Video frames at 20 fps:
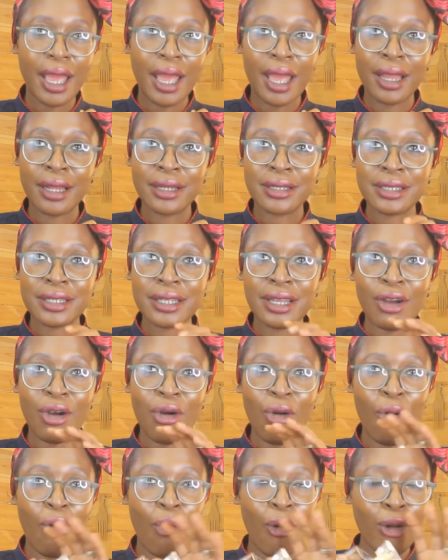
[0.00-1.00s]
And
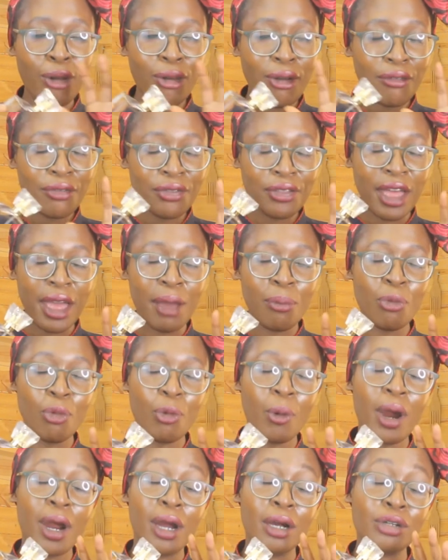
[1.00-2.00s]
all of them
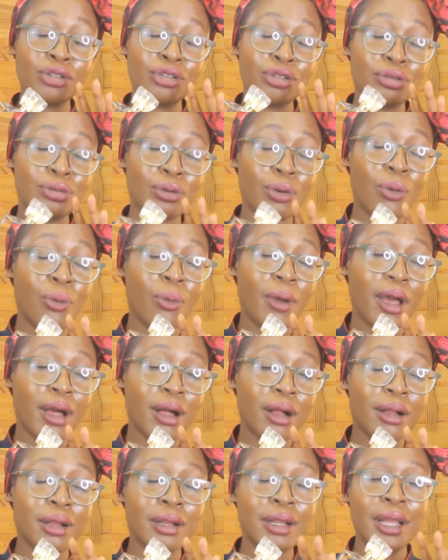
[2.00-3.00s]
work so
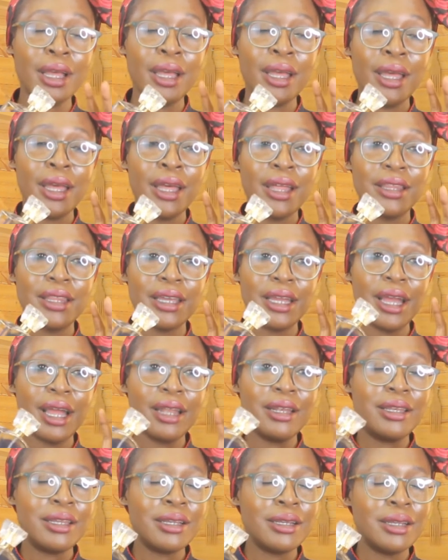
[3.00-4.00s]
well. The
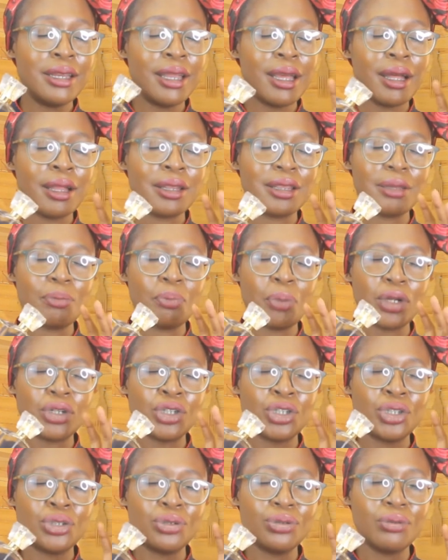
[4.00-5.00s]
gardenia, the
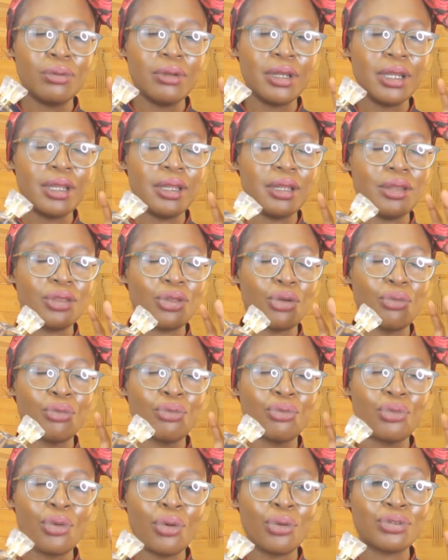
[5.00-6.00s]
patchouli, the
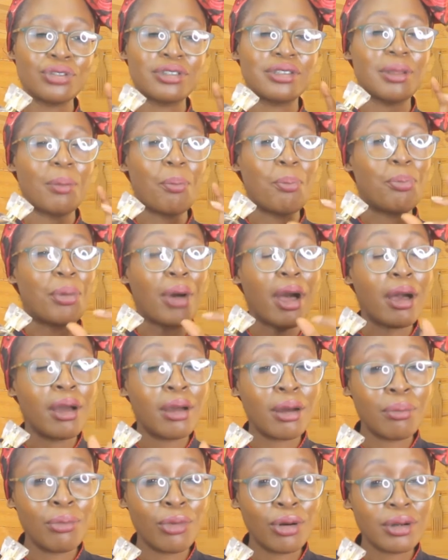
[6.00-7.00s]
rose, the
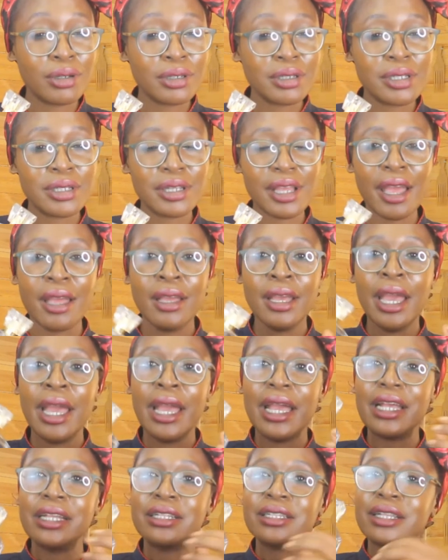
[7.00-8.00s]
bergamot.
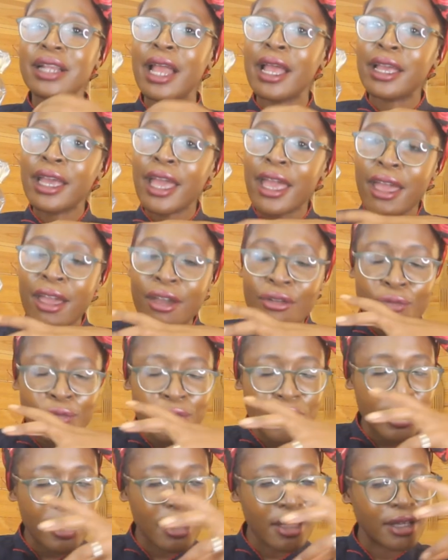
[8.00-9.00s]
It's like
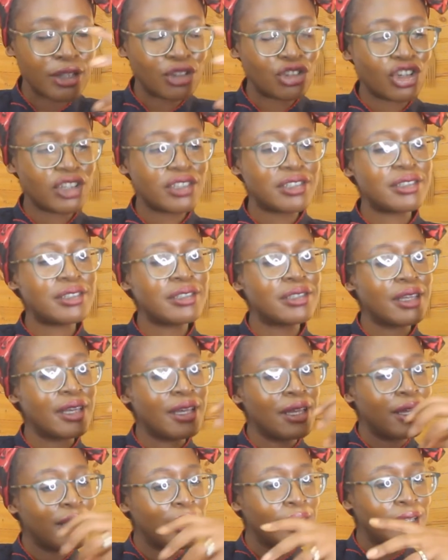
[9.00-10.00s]
everything just
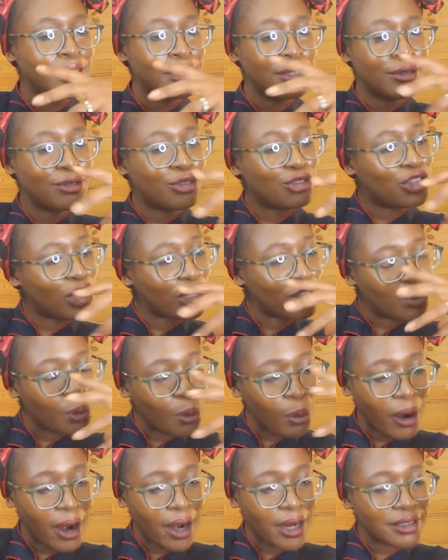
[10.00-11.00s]

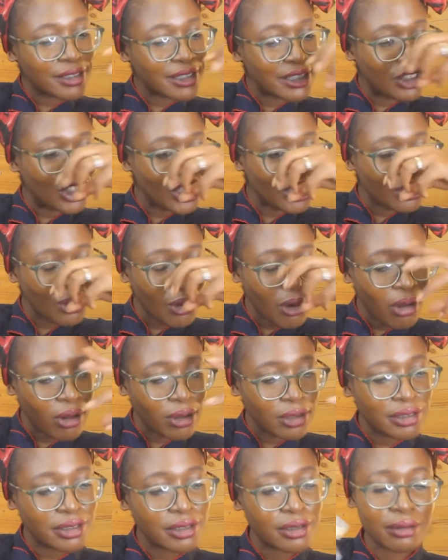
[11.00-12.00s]
works. It just
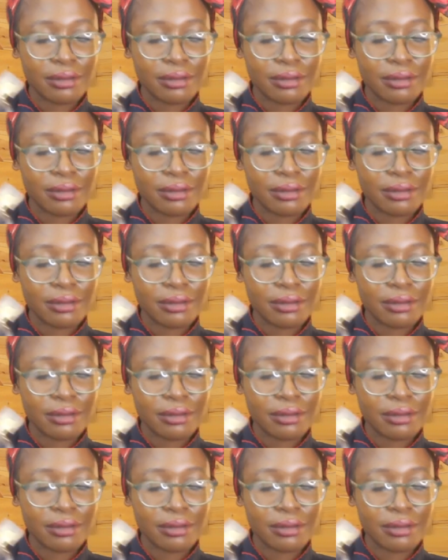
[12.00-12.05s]
all...